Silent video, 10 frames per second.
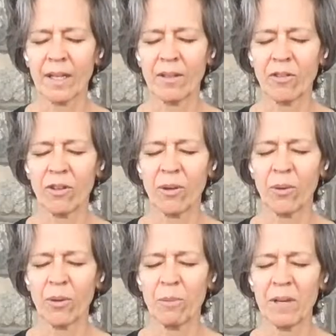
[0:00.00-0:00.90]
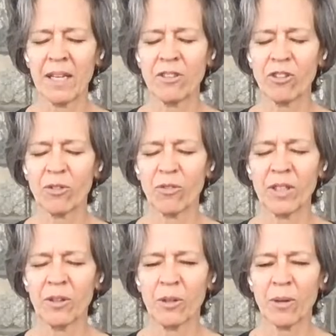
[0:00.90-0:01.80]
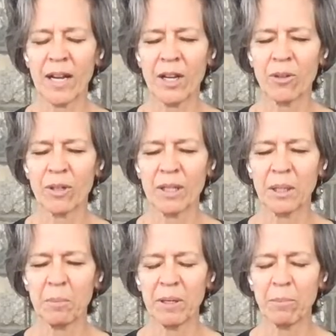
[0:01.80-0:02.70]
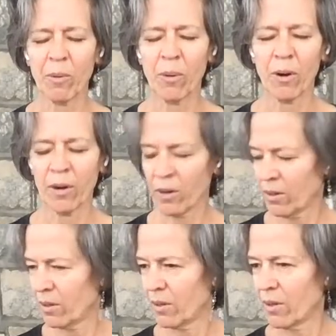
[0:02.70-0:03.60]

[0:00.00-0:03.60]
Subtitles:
And so you may just feel the ground a little bit more